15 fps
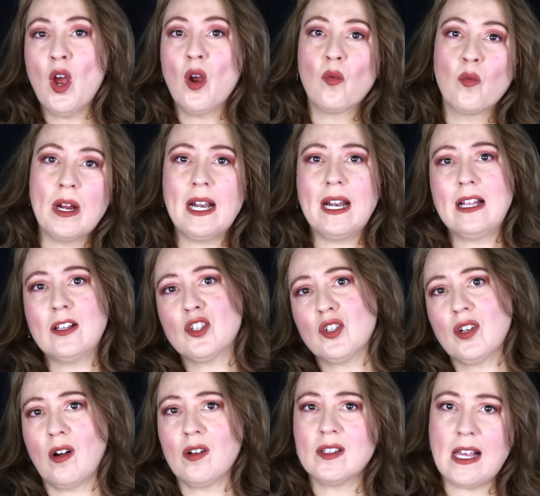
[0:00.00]
reading
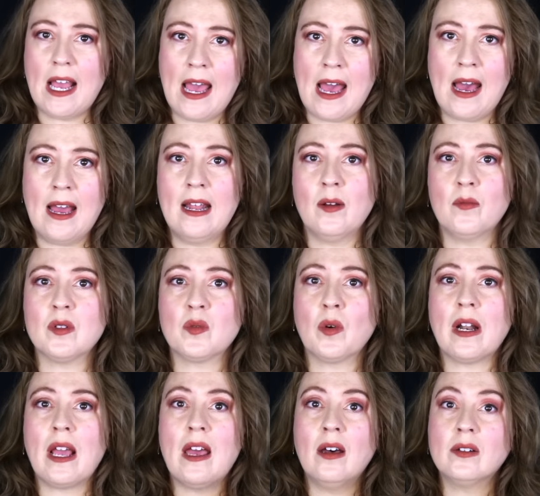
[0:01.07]
starts at, and it was when
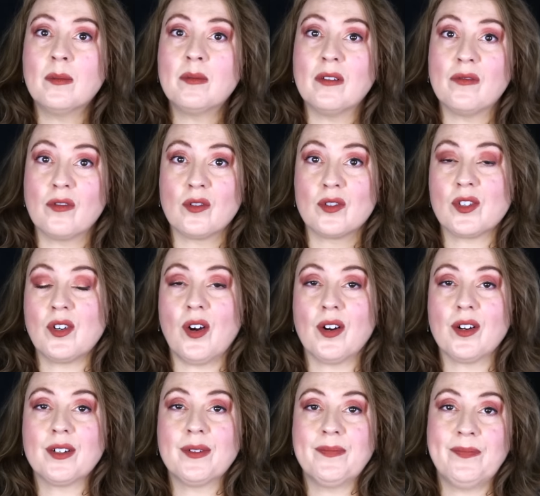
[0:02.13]
I held up the first card.